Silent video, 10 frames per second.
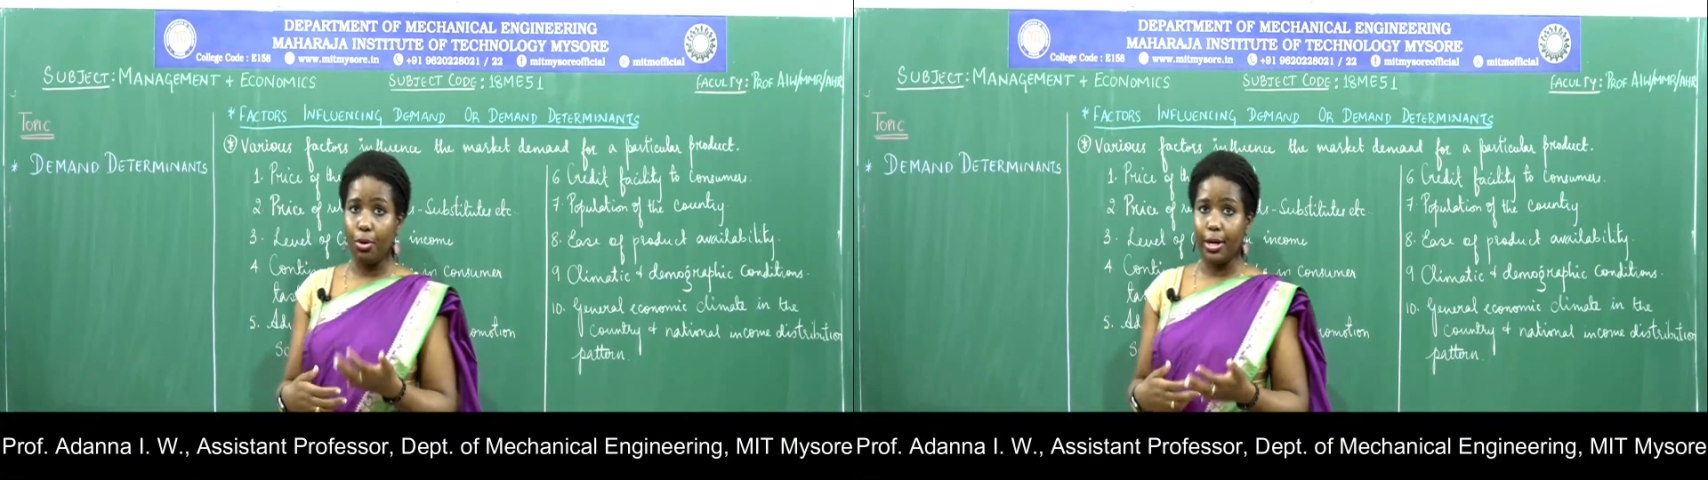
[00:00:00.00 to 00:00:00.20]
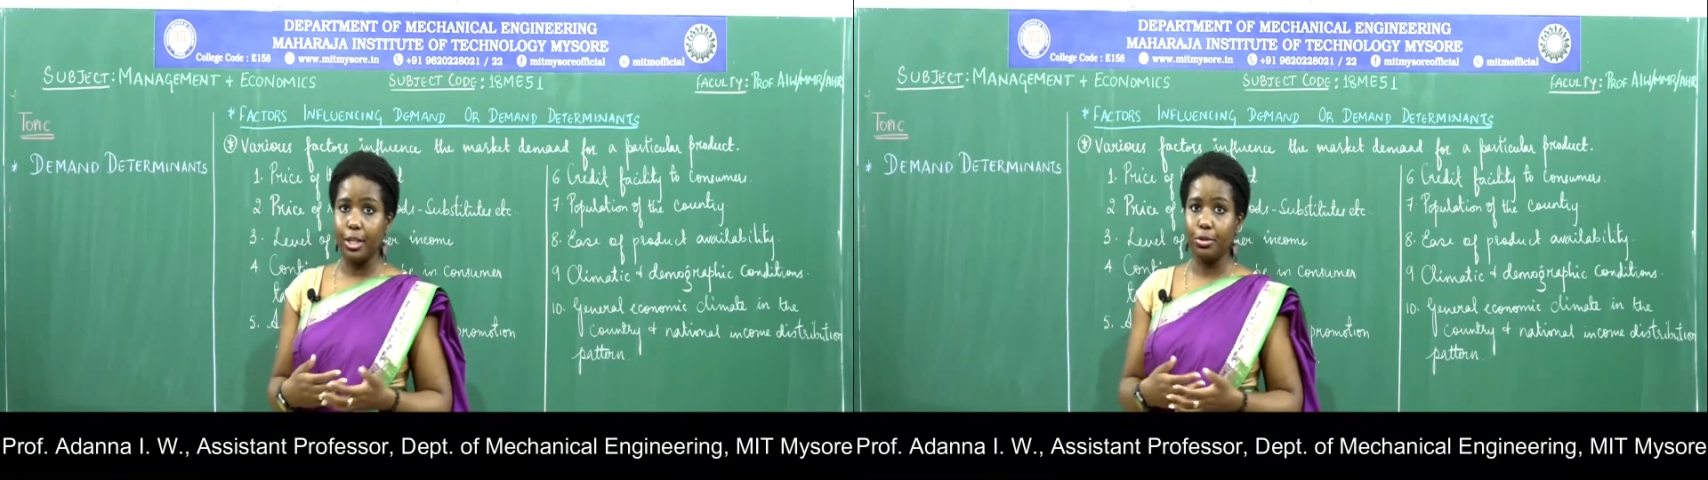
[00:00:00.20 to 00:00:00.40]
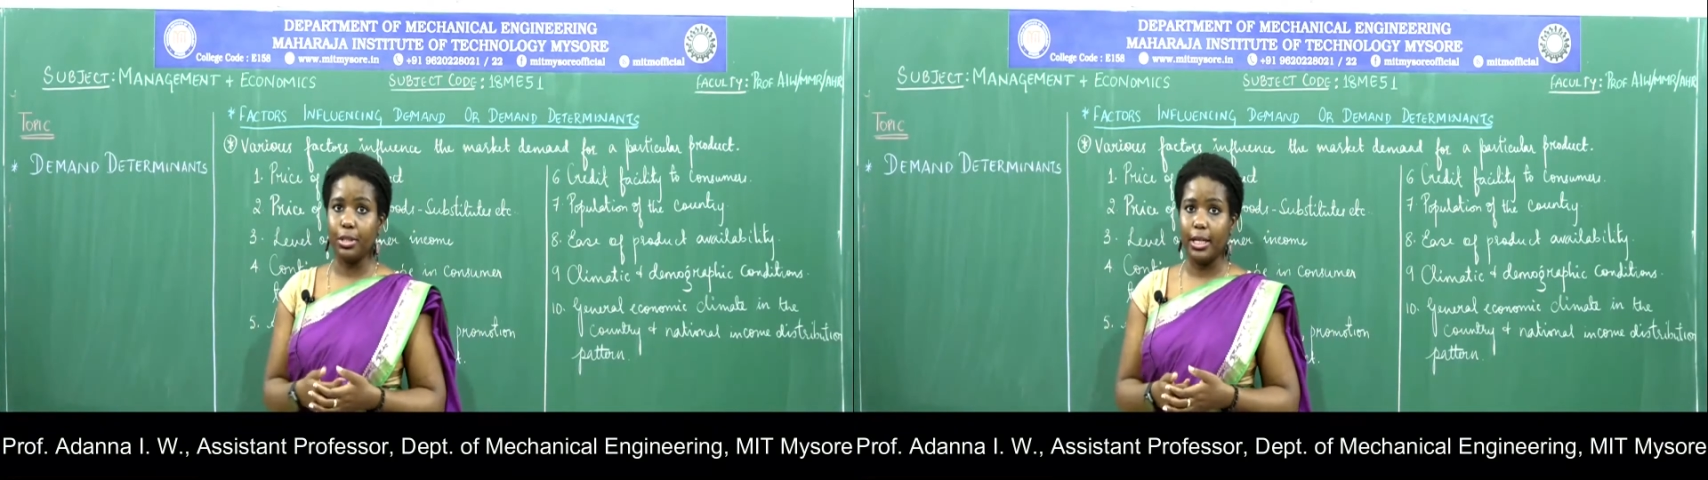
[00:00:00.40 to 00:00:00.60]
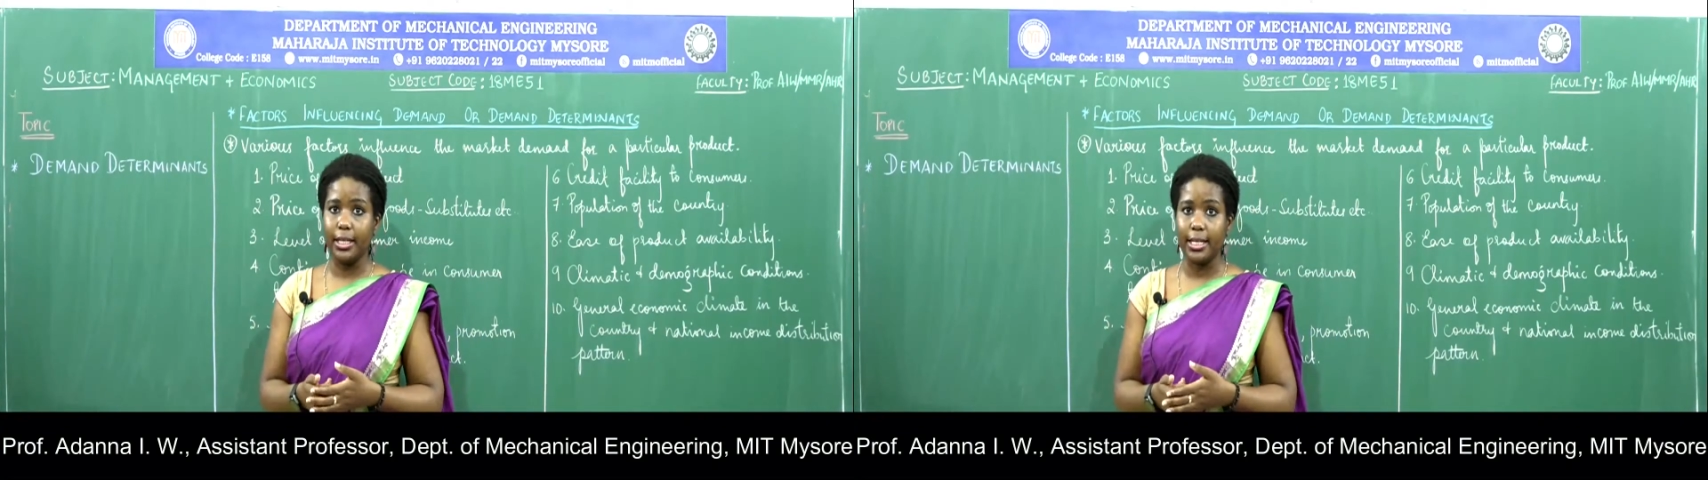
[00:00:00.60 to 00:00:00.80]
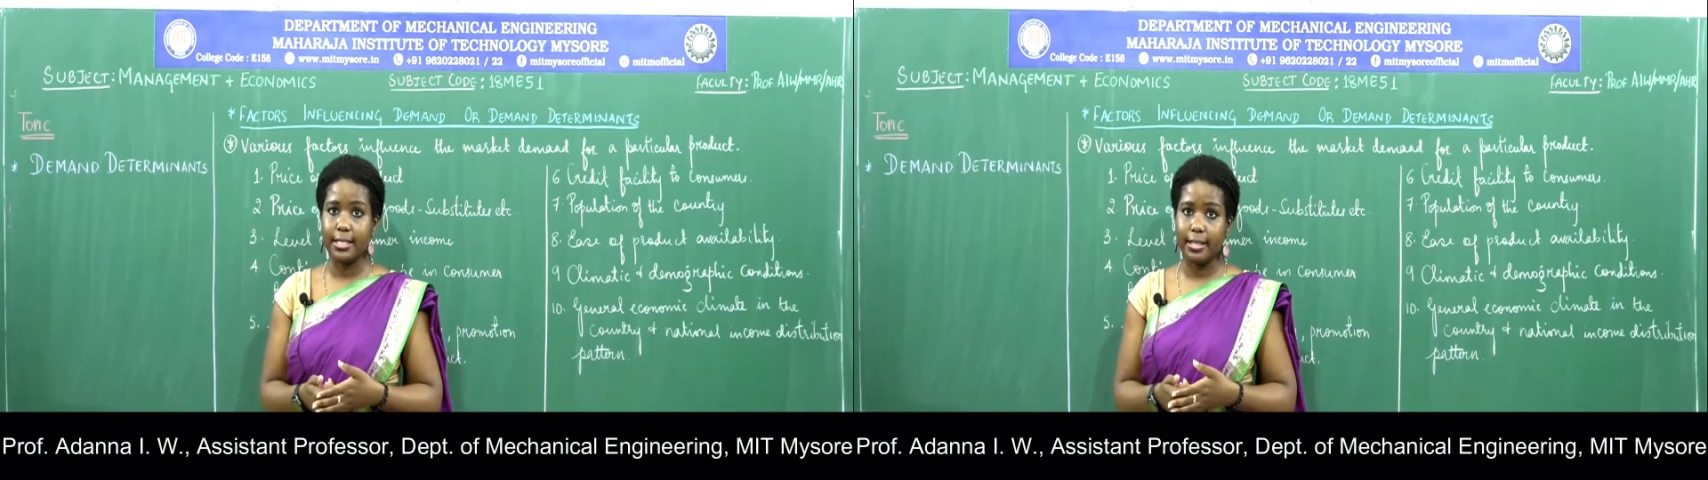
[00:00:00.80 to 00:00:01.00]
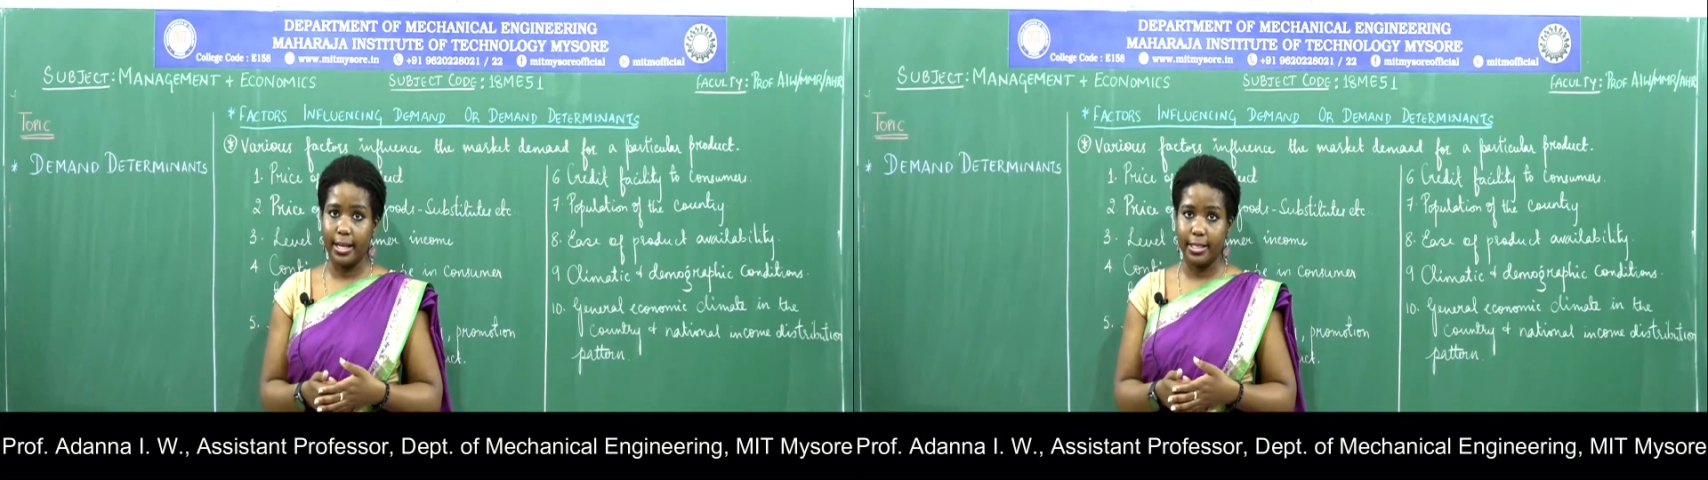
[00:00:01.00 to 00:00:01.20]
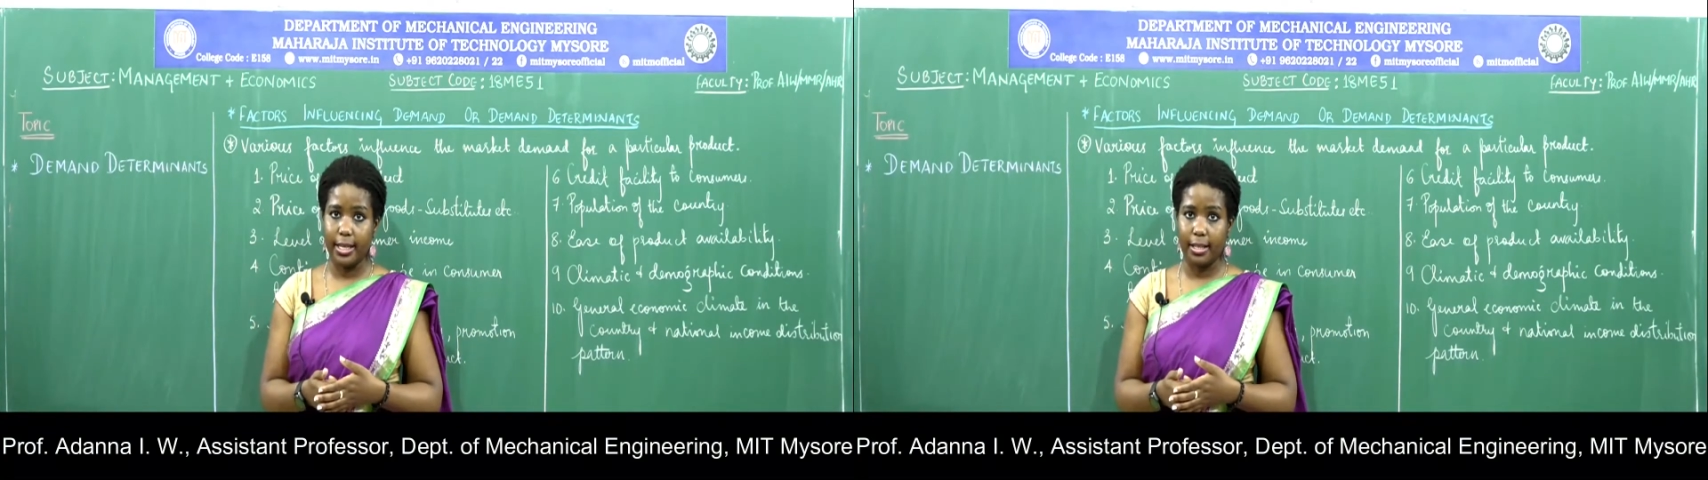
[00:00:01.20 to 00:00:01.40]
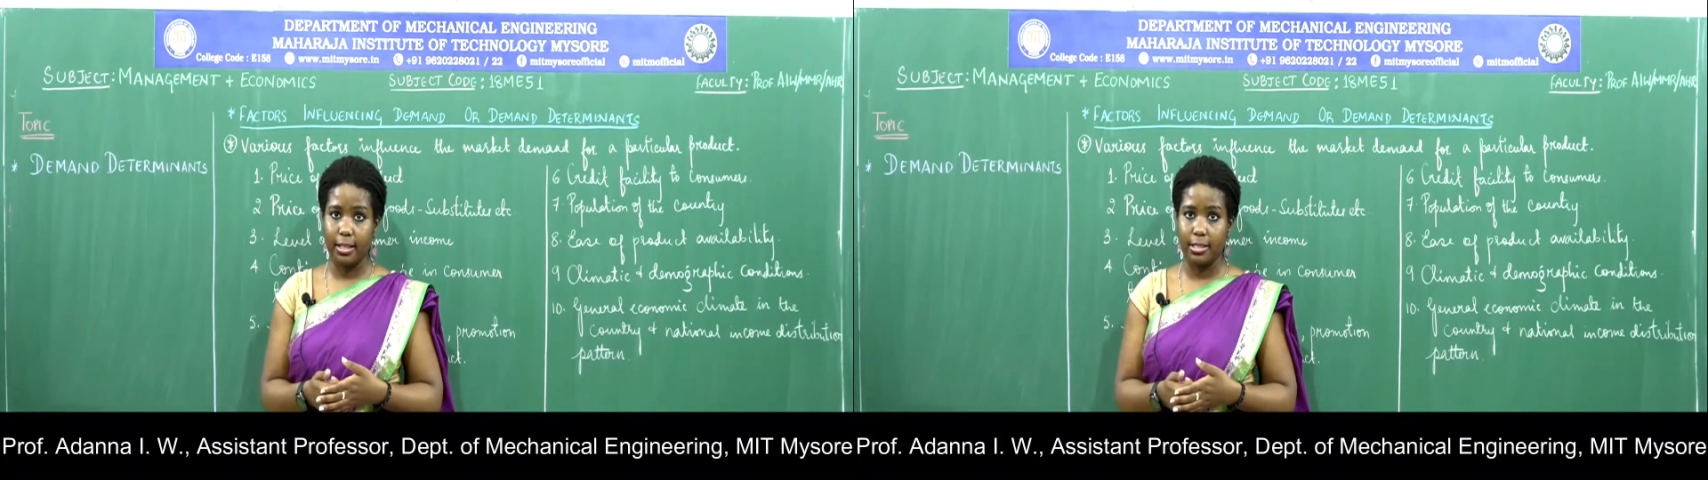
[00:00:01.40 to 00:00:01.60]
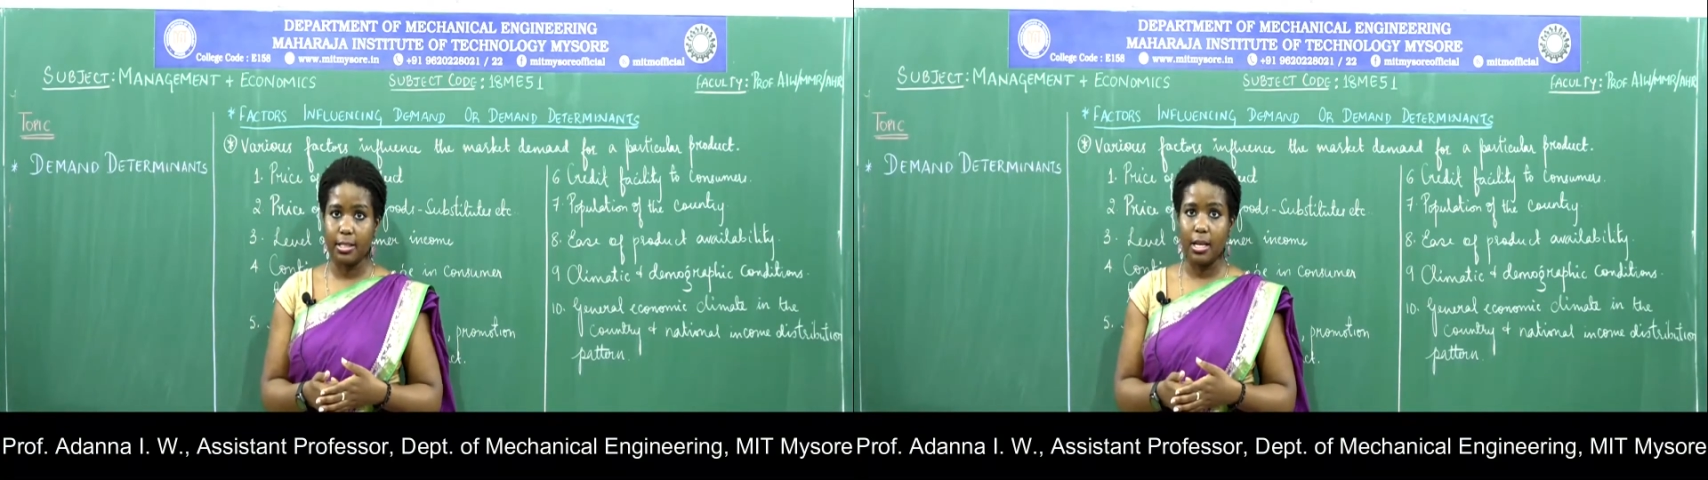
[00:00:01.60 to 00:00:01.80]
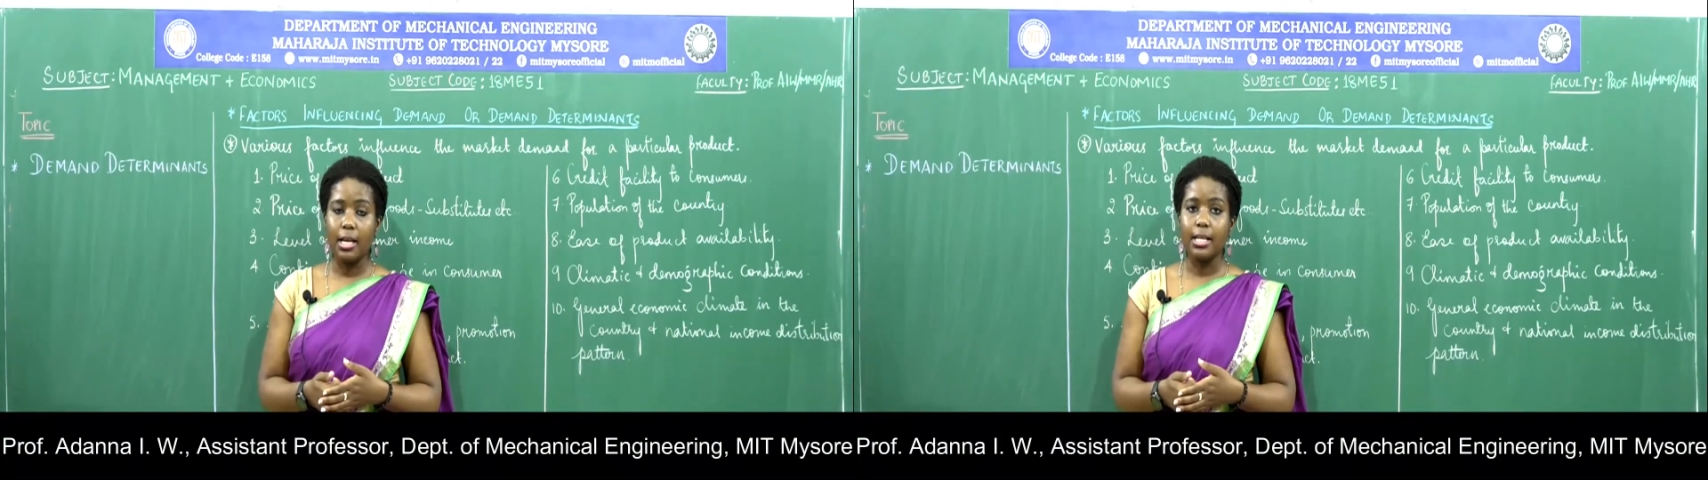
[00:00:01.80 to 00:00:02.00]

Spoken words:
into the industry and check this,